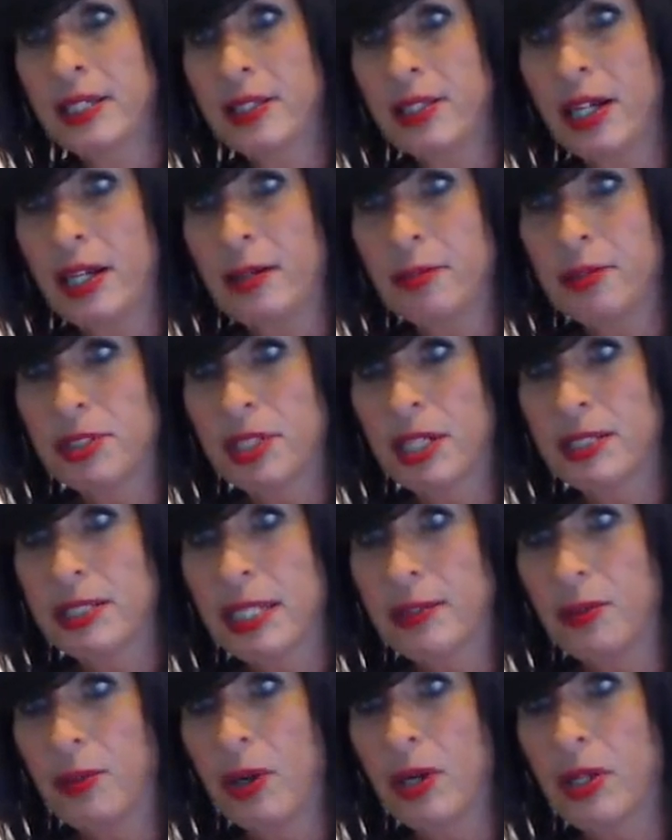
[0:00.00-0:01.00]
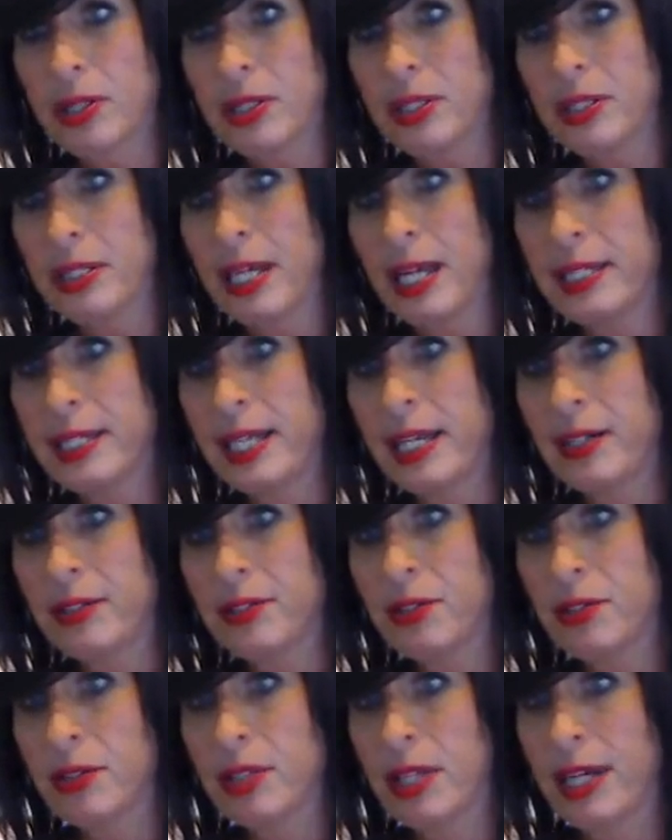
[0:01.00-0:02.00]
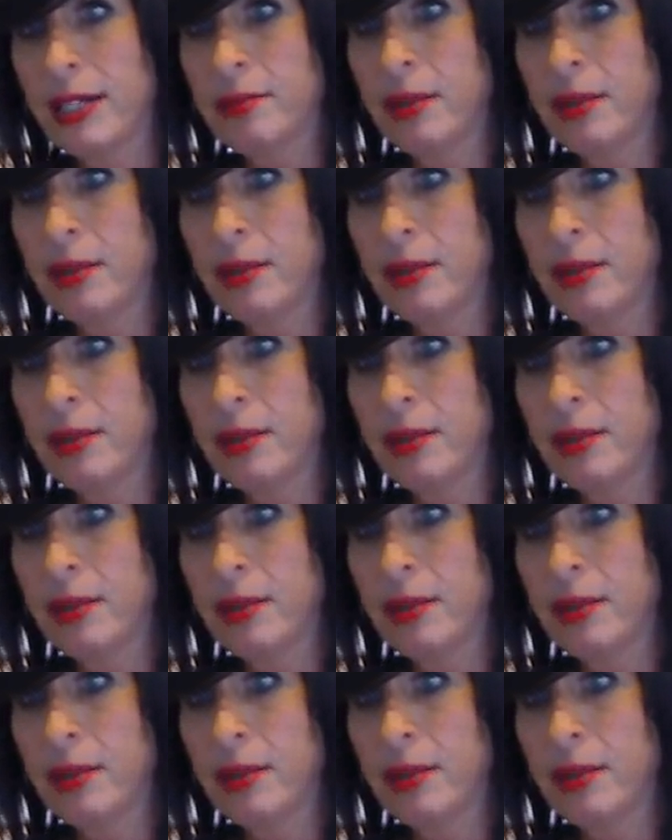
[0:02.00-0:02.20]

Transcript: Thelma says, I walk a lot now and do light